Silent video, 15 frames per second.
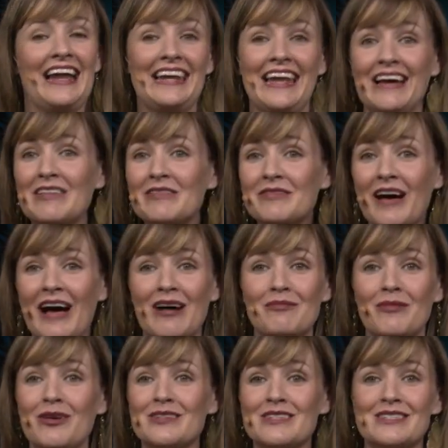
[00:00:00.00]
I love how
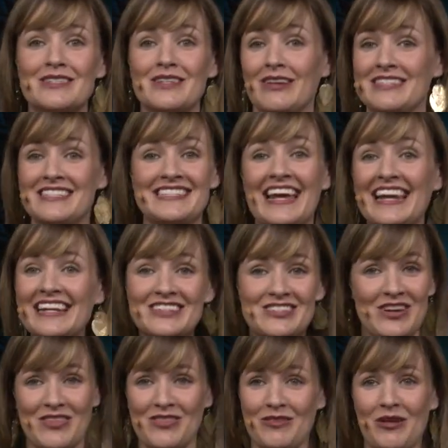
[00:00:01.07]
Moses starts telling
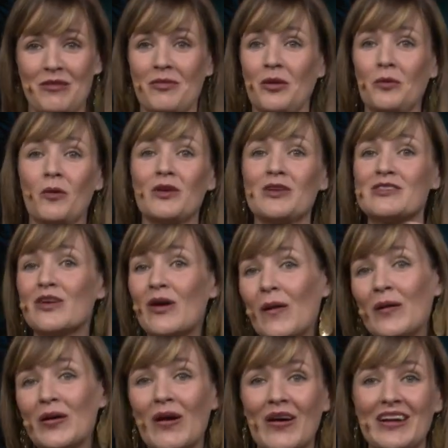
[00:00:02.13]
Jethro about what is
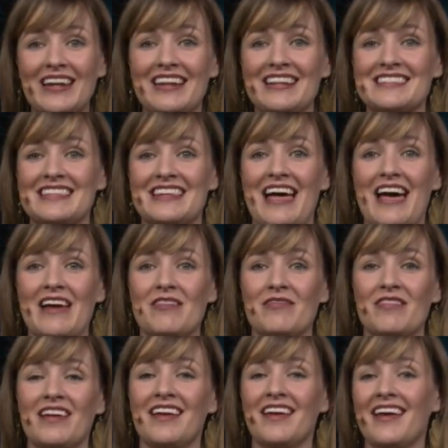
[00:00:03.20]
going on in his
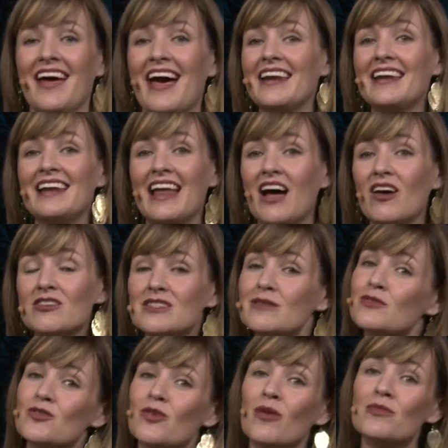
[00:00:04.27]
life and allows
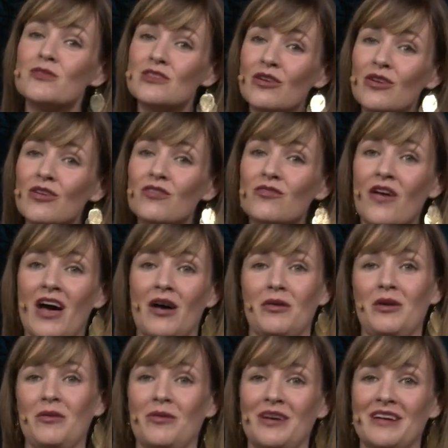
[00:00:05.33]
him to observe how
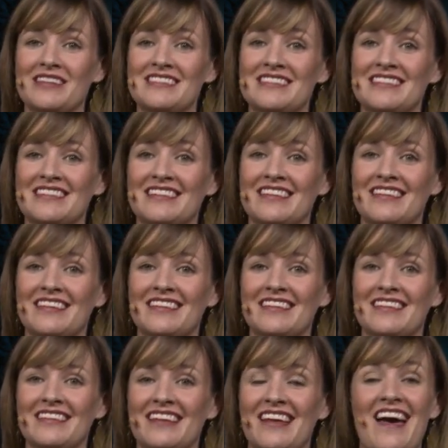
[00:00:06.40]
he works.
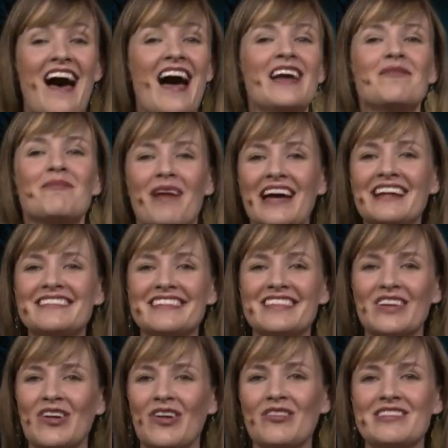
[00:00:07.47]
I
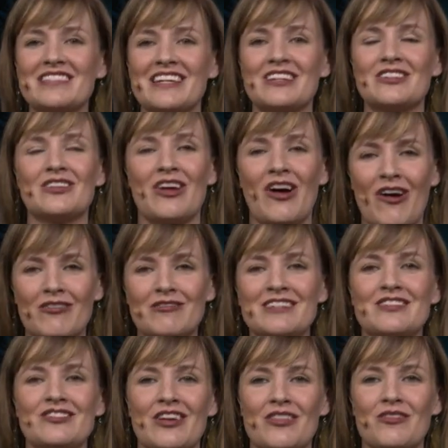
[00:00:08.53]
imagine the conversation
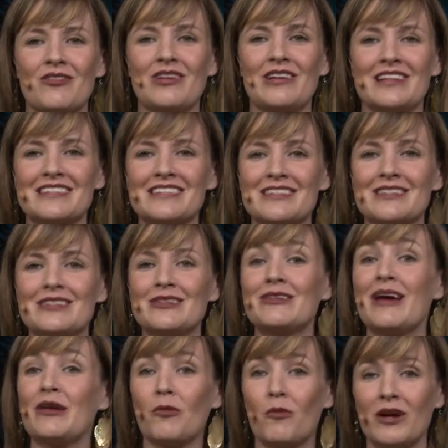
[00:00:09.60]
after Jethro listened
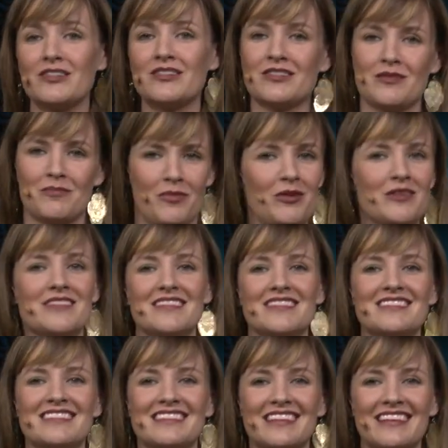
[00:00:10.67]
to and watched
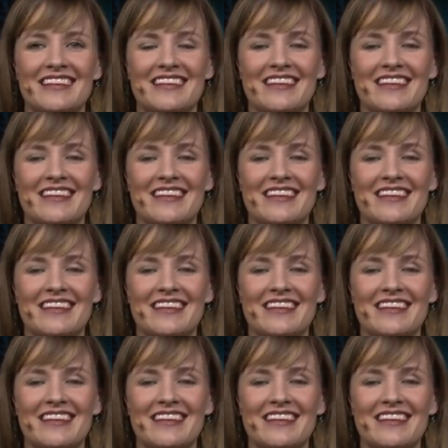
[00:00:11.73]
Moses.